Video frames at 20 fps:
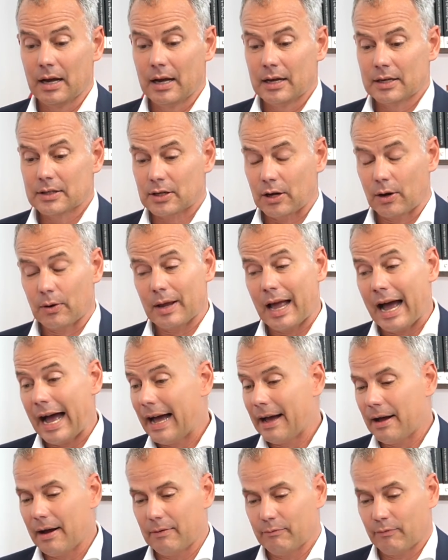So
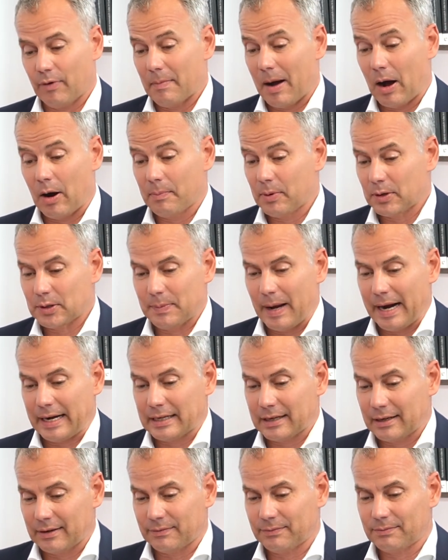yeah, from our
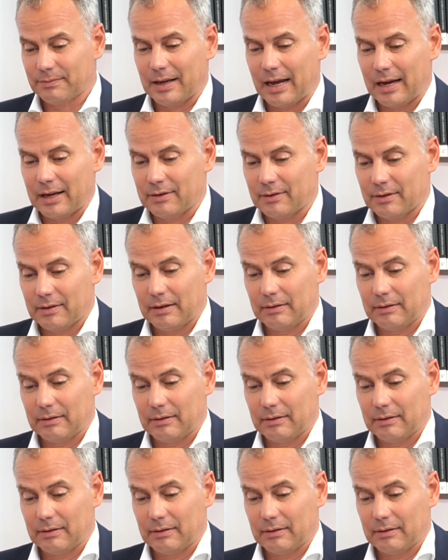perspective, yeah,